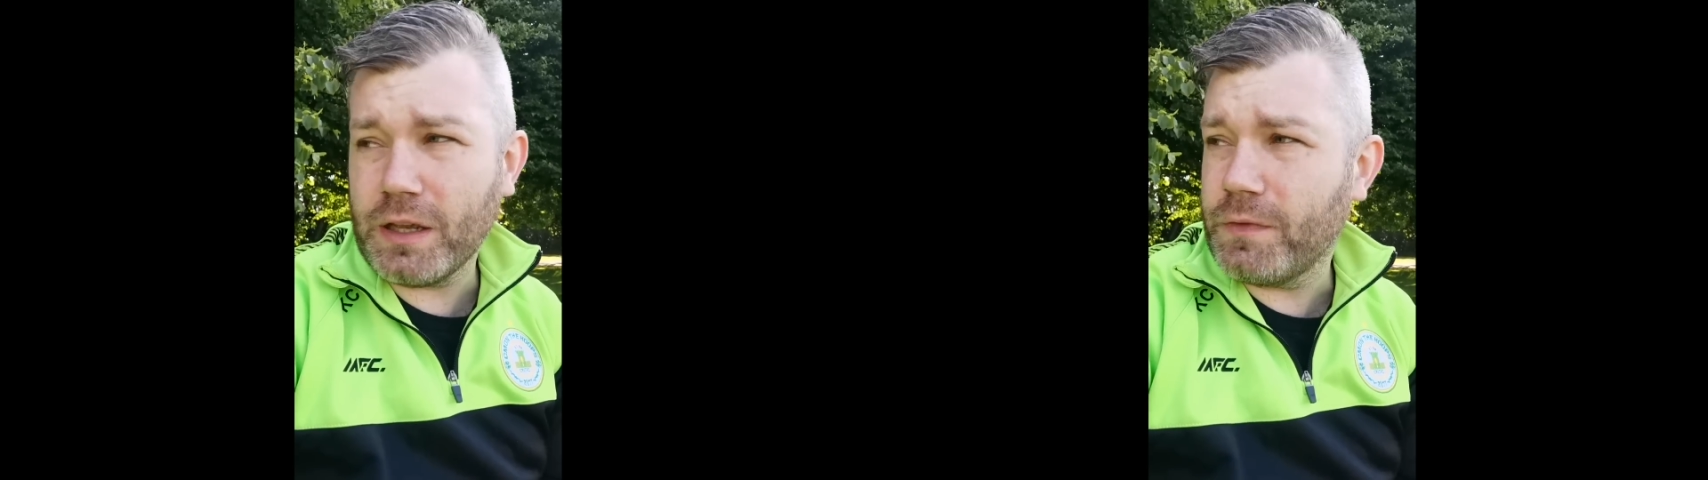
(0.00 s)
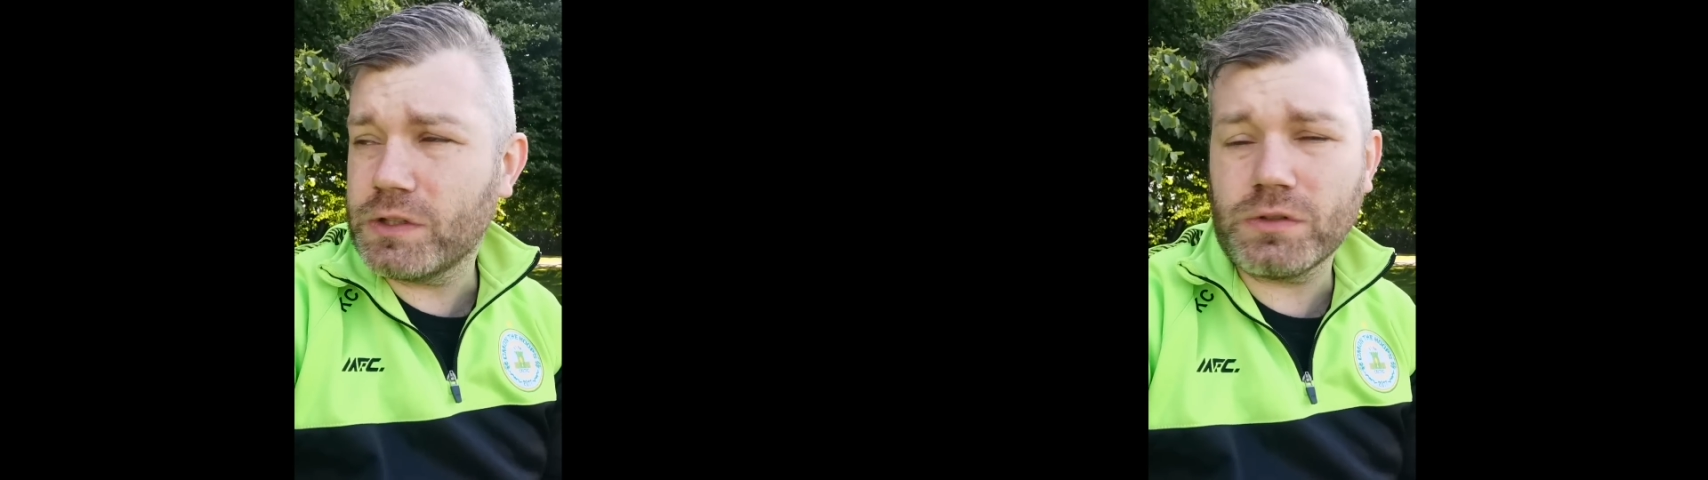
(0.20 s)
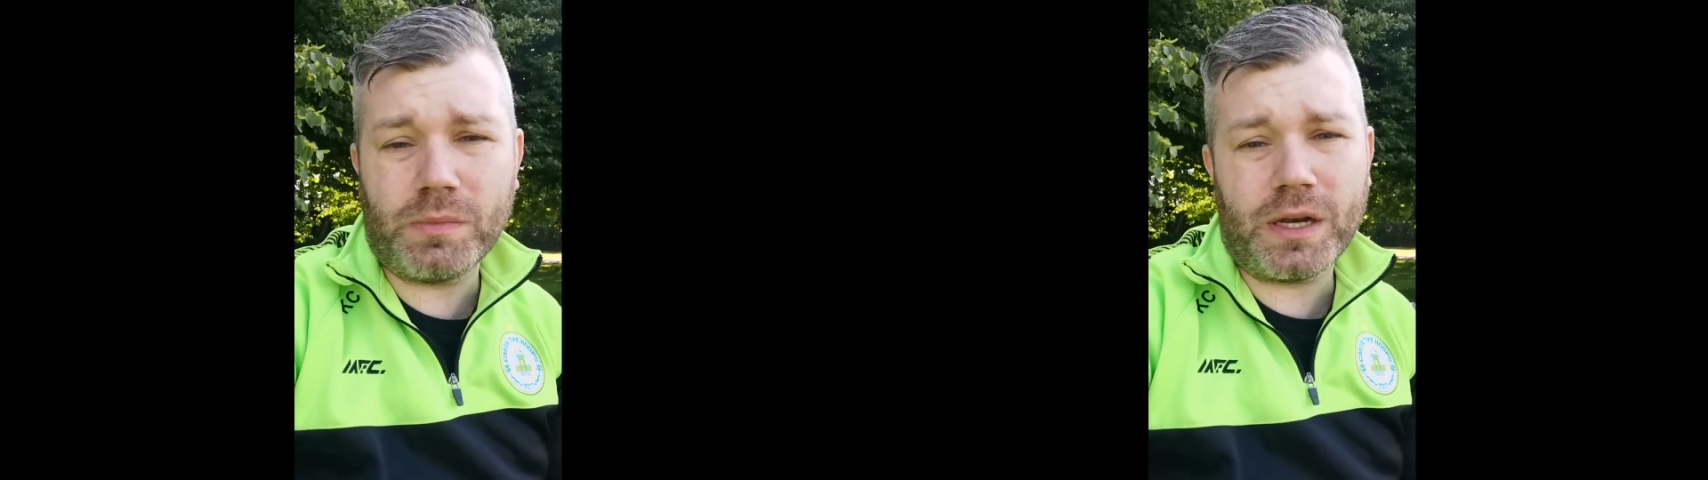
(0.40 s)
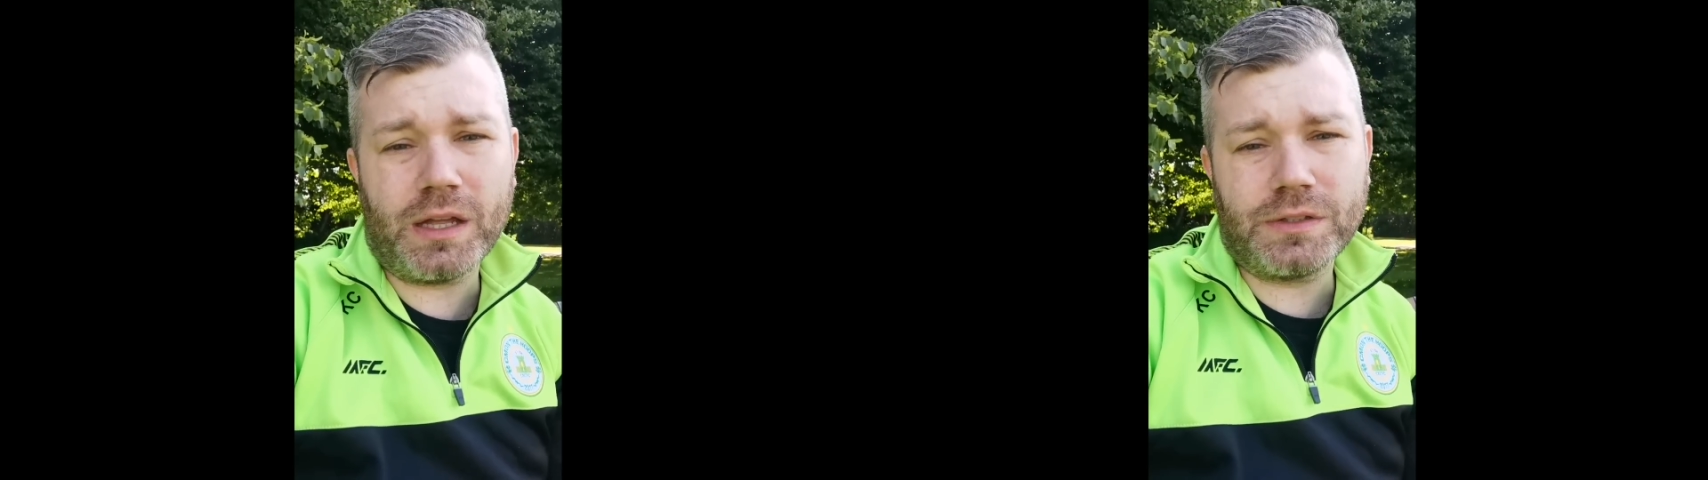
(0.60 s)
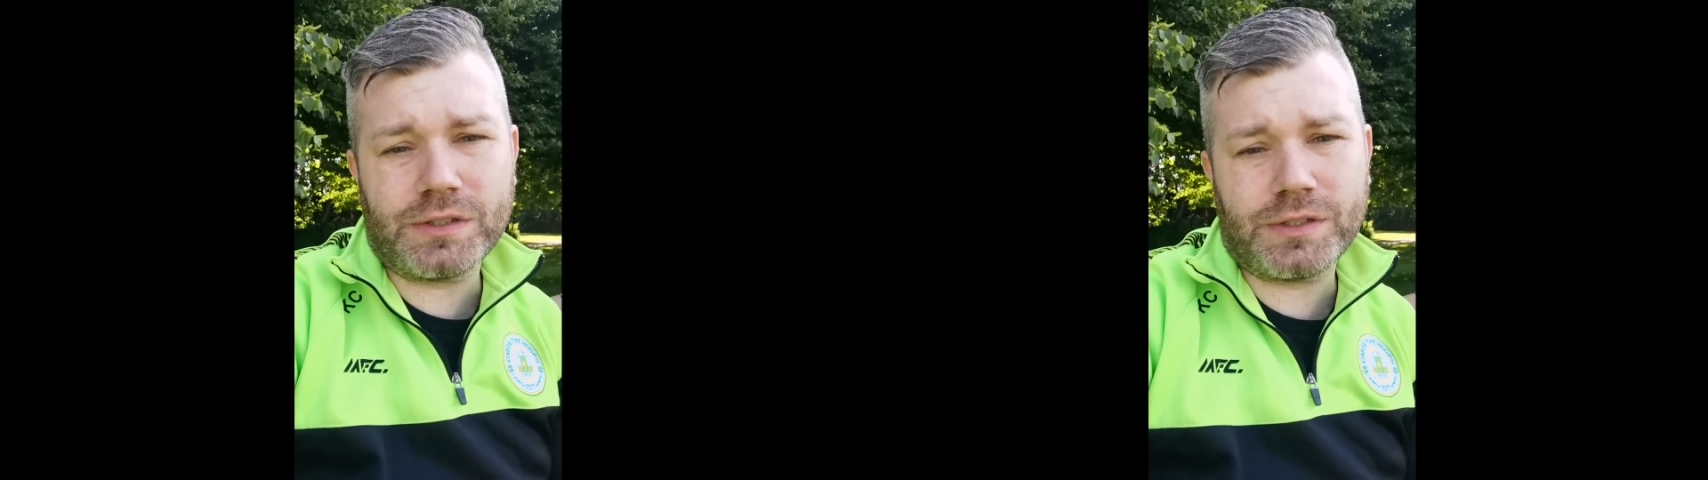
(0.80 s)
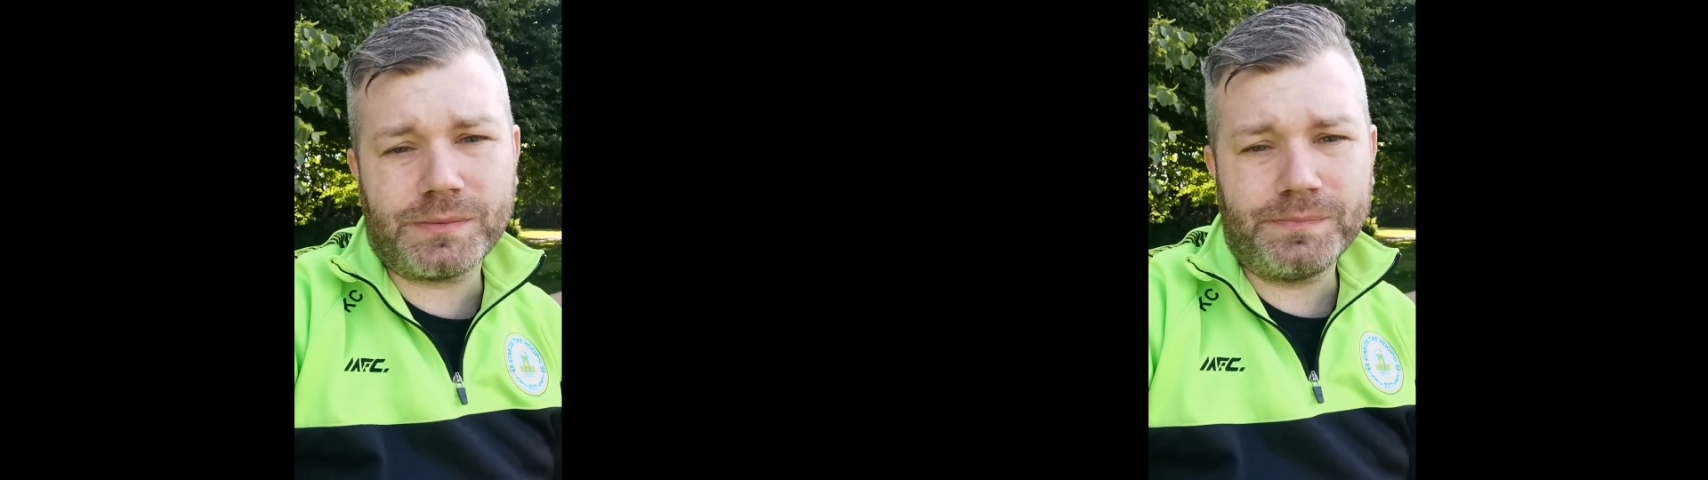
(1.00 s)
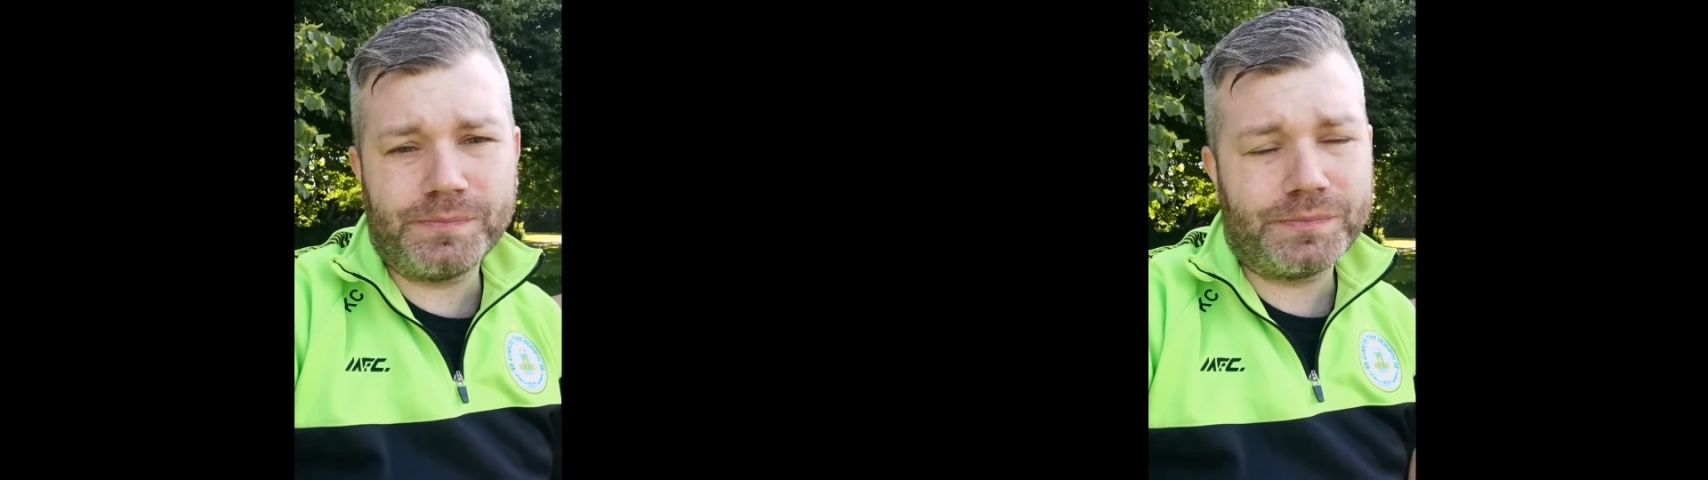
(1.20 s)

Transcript: if it's someone else,